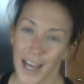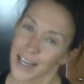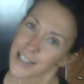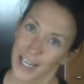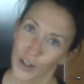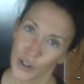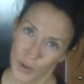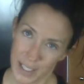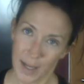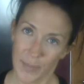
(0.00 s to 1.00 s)
and tell you
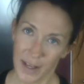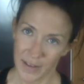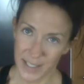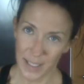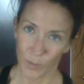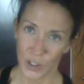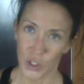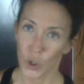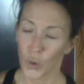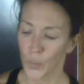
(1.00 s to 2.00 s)
something that
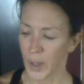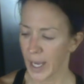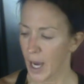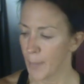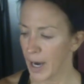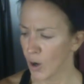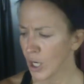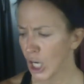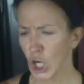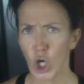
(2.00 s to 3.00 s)
someone's told me about,
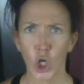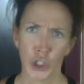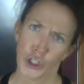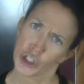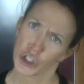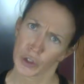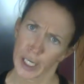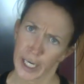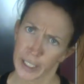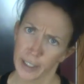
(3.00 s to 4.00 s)
oh, you shouldn't do
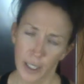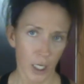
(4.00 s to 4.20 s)
that.